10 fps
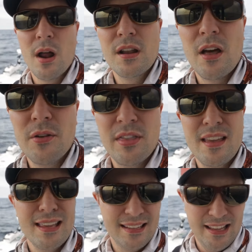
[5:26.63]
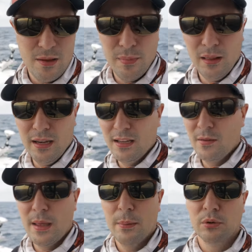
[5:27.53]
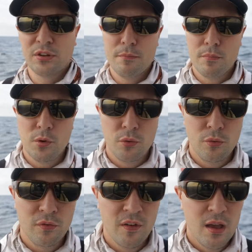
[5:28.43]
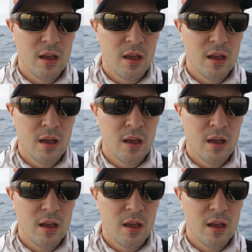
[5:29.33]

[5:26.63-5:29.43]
Another thing is the ability to be able to move